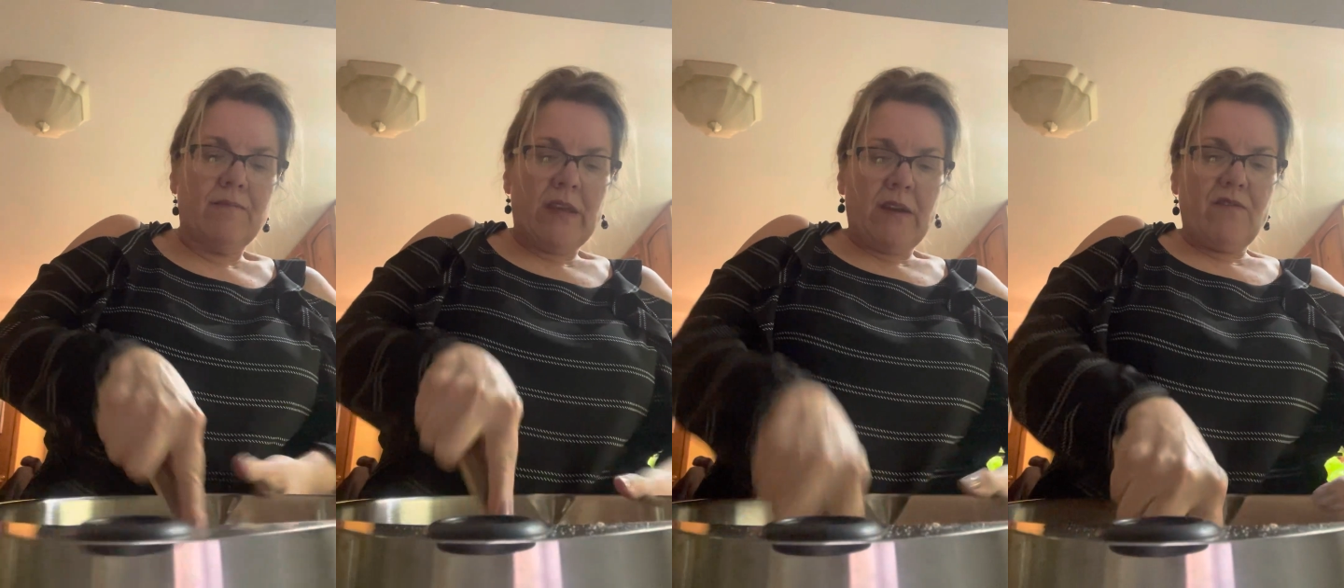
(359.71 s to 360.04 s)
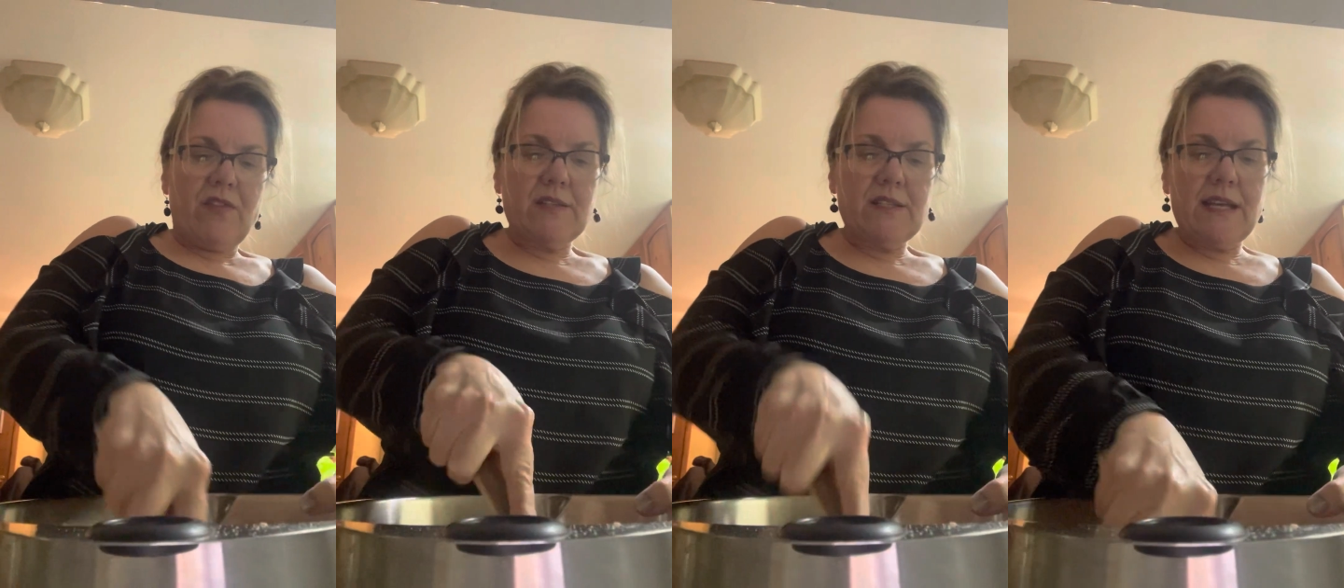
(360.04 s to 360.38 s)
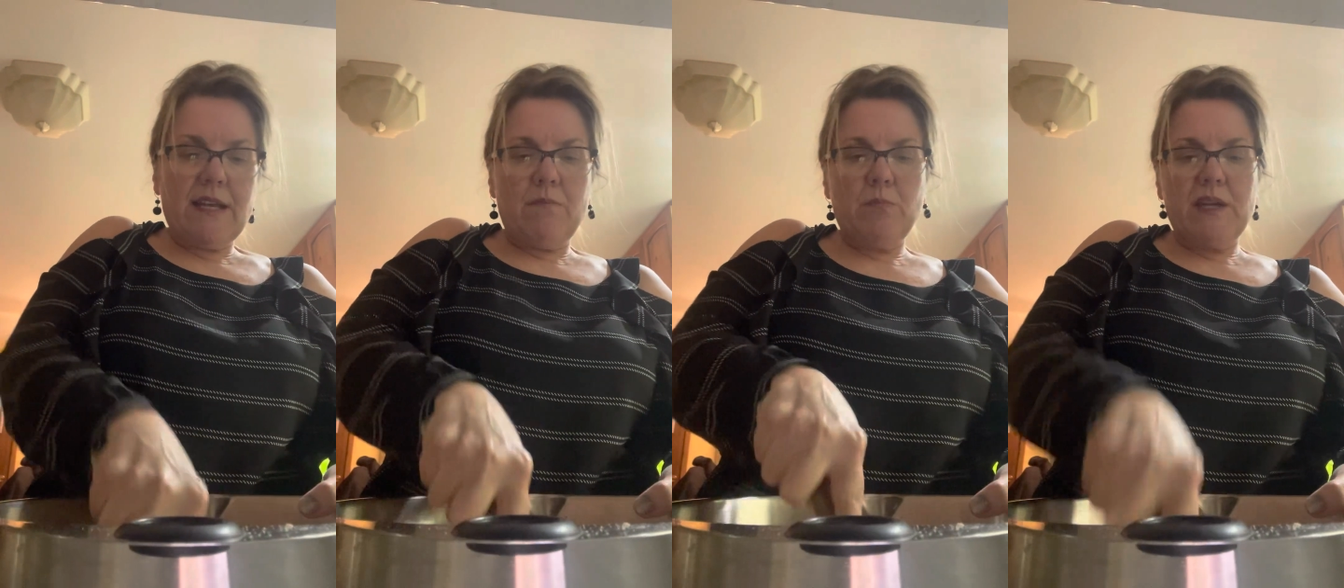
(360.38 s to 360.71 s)
If there's
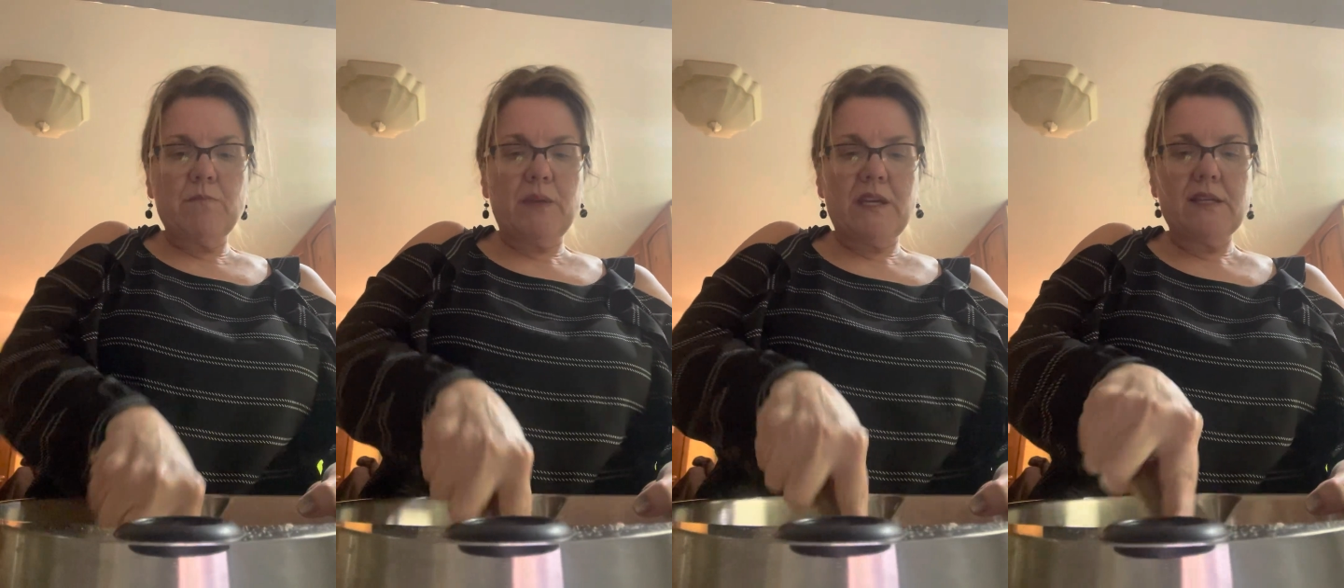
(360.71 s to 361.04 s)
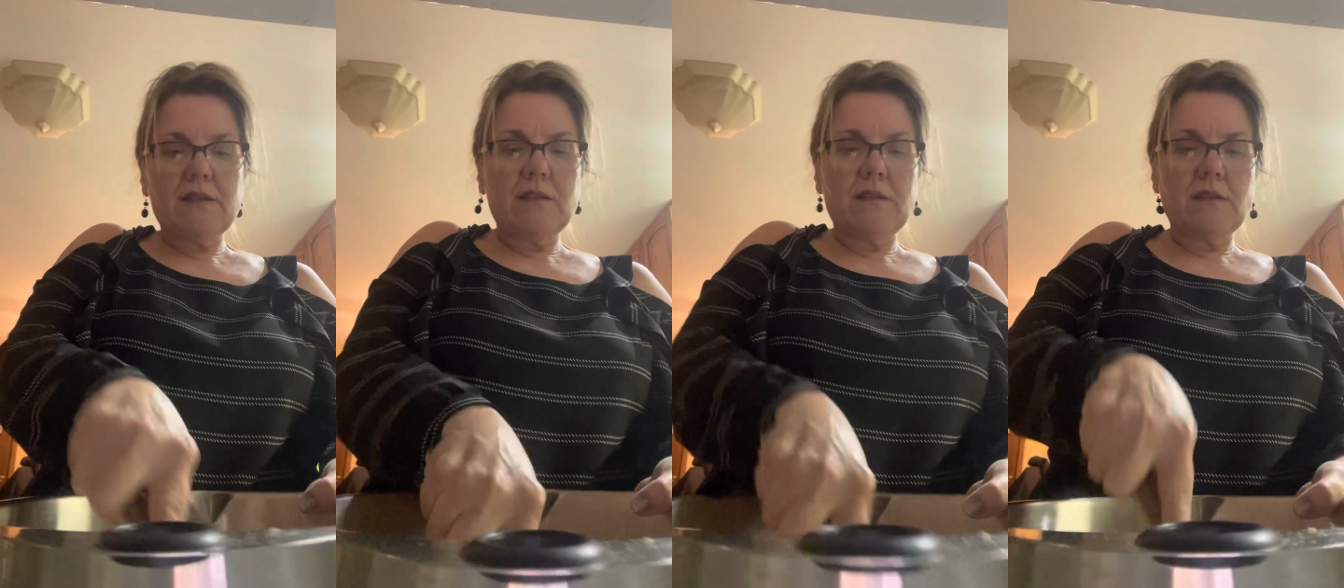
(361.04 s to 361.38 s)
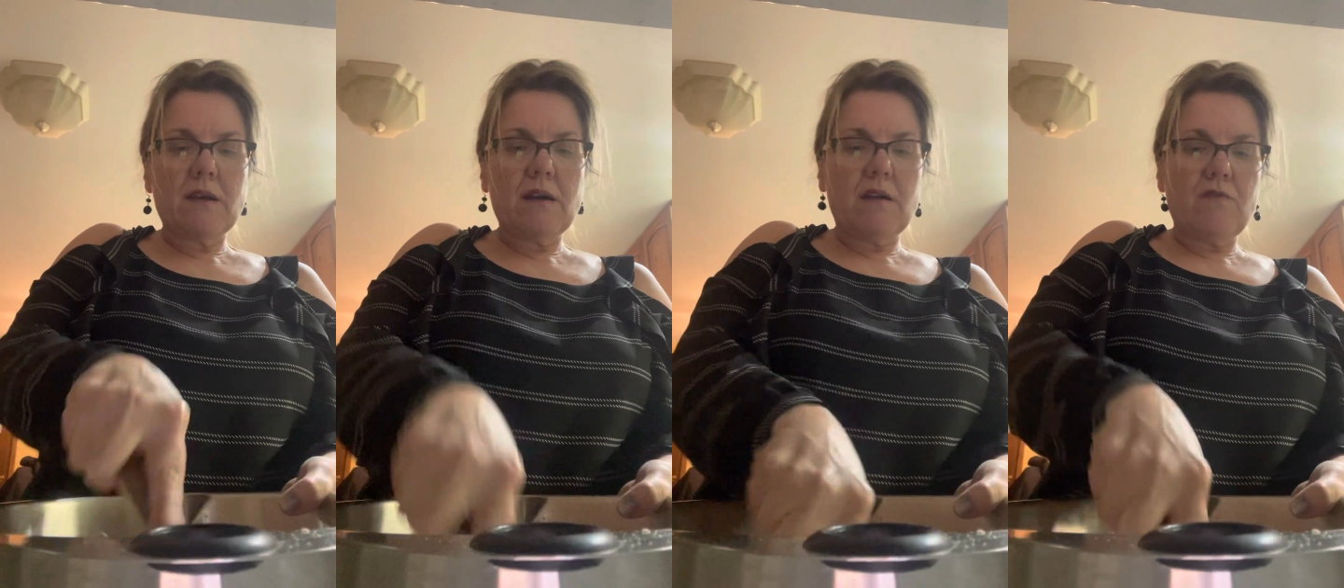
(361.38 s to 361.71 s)
any big pieces
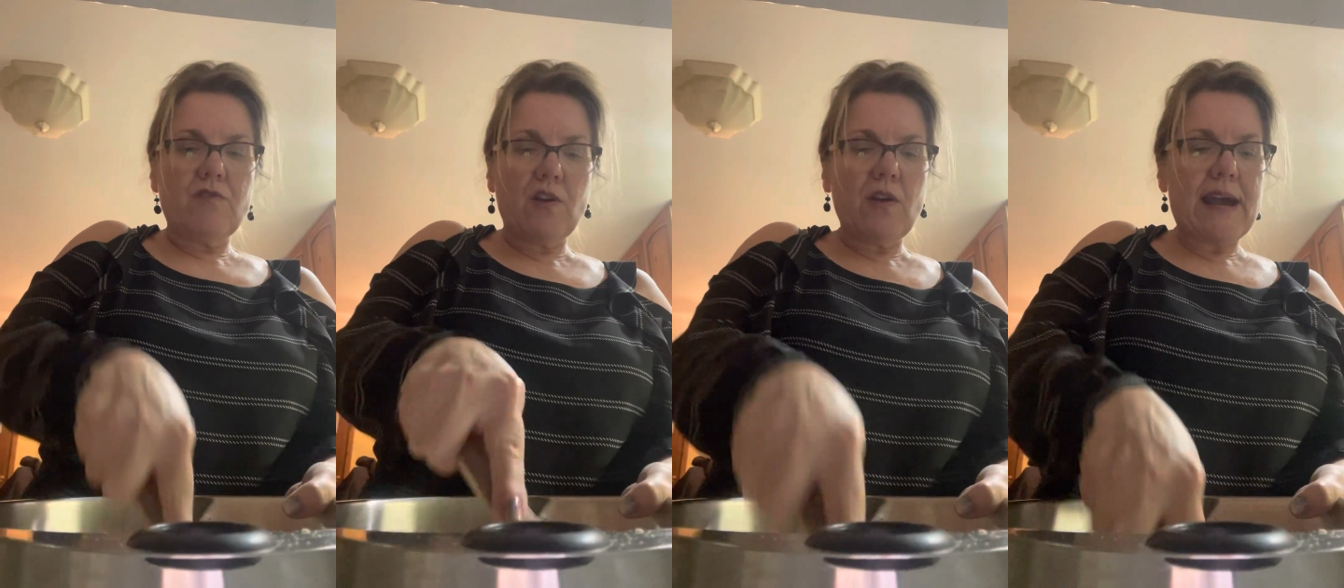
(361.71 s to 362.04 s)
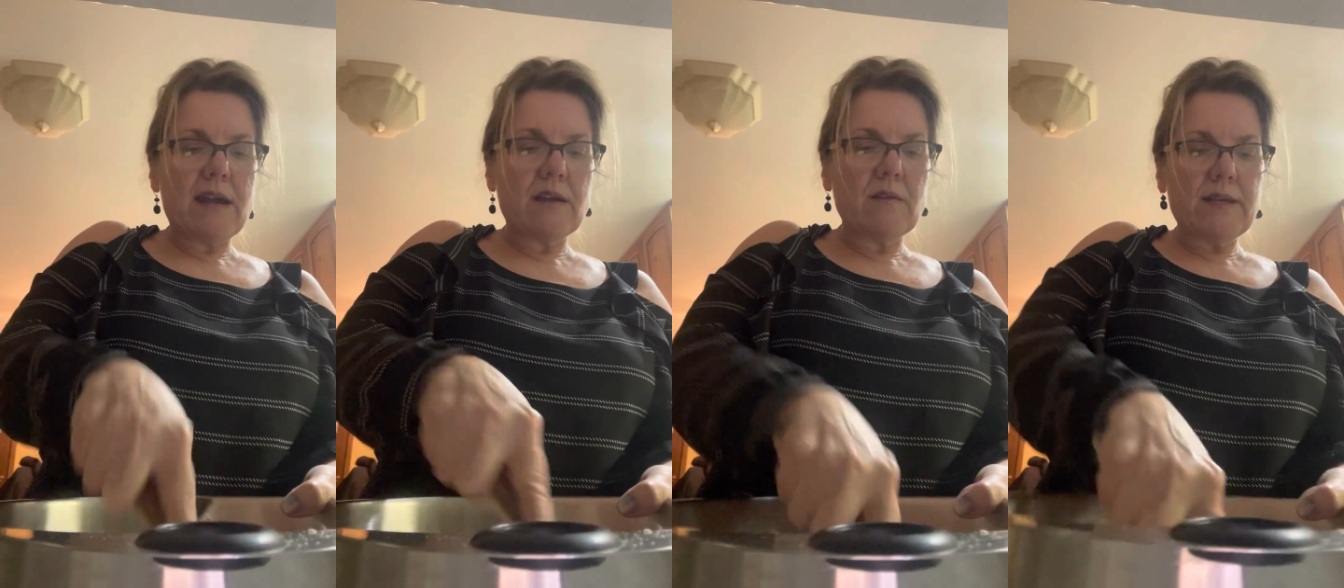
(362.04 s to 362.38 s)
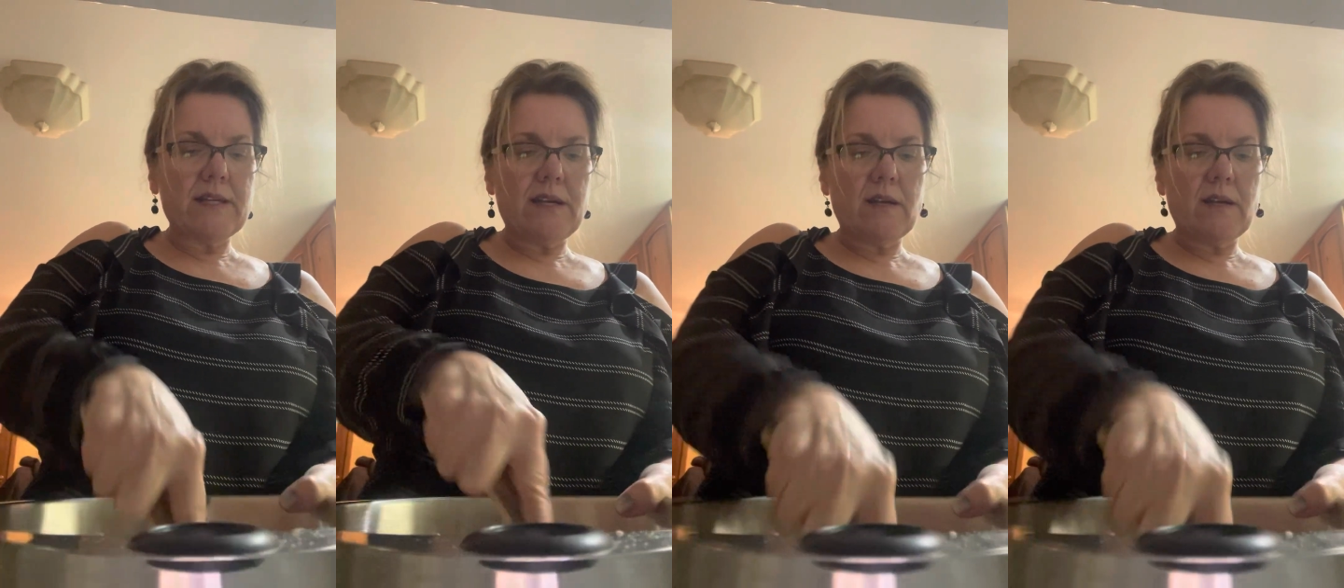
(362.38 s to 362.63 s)
of cracker in here,